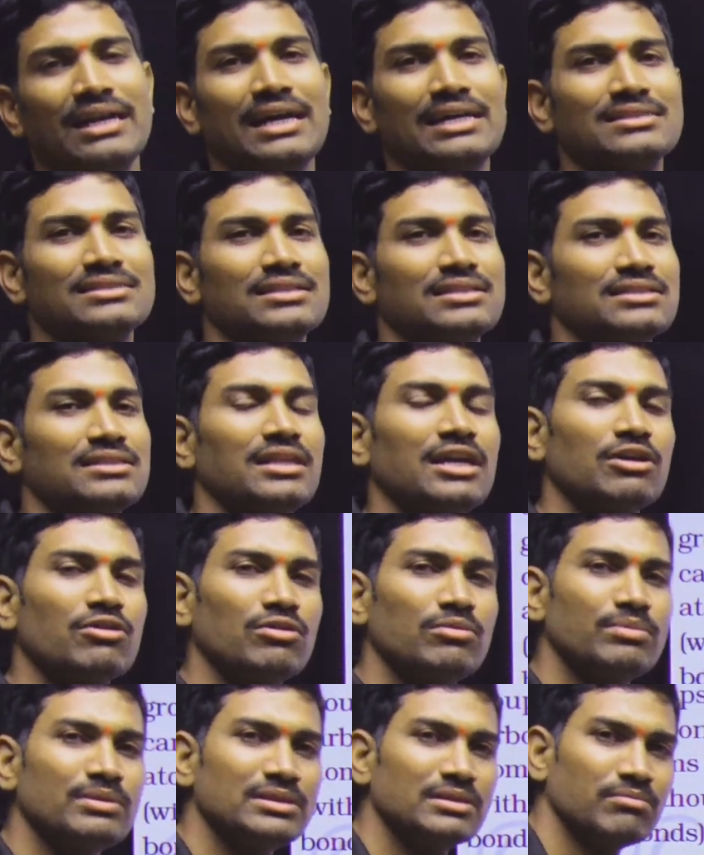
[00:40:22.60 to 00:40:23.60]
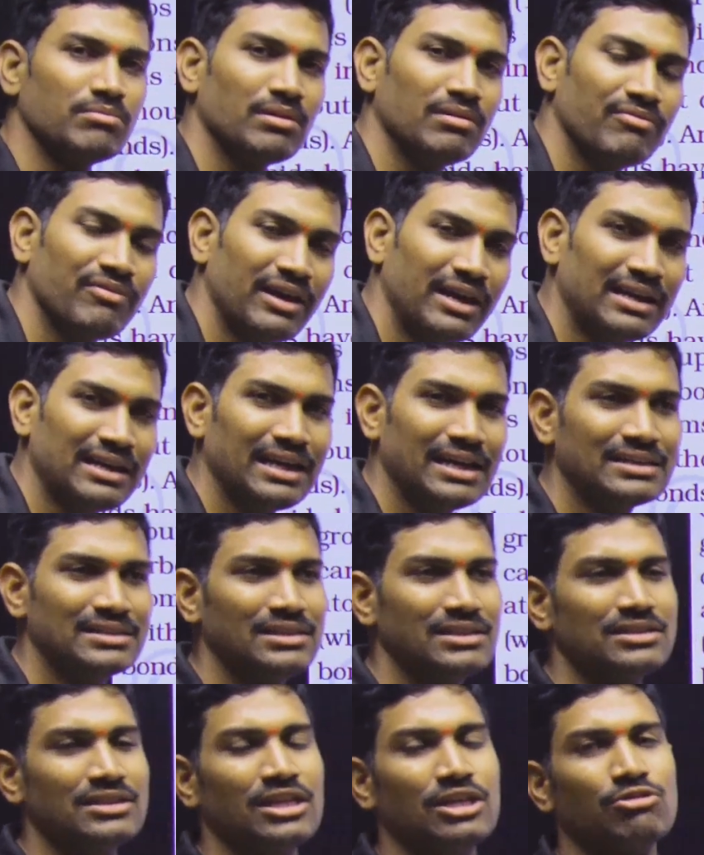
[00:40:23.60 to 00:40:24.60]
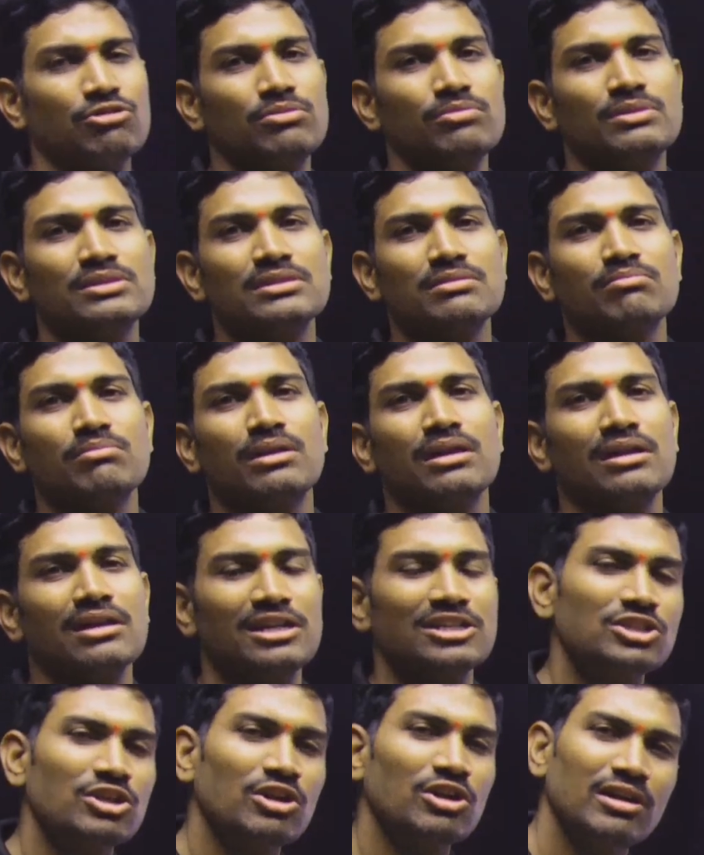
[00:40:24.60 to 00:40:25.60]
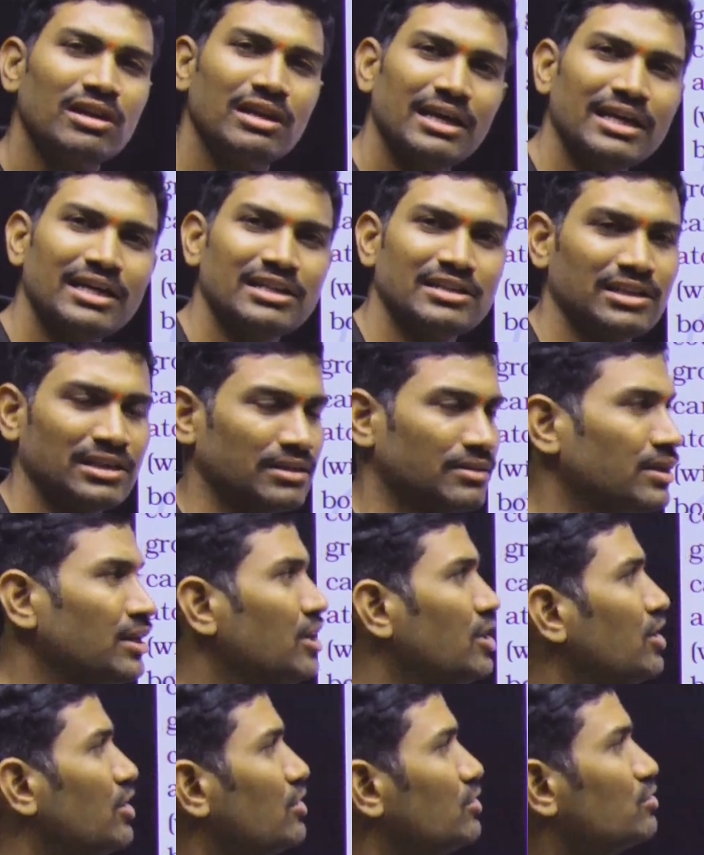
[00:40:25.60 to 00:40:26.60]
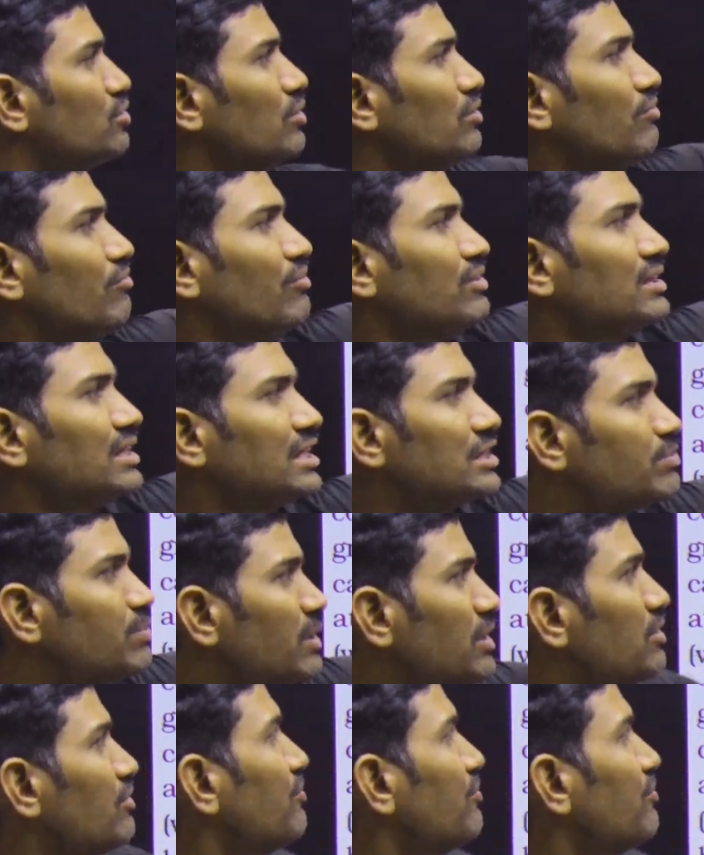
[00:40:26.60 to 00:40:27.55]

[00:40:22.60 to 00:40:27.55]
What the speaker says: acids, they could be simple fatty acids, they could be simple glycerol, anything. So with respect to